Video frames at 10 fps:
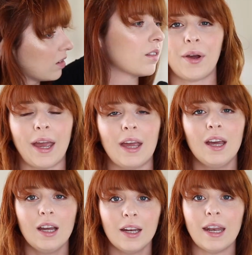Okay,
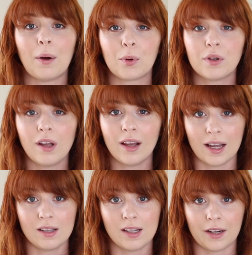now we're on the
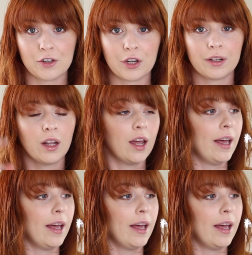last section.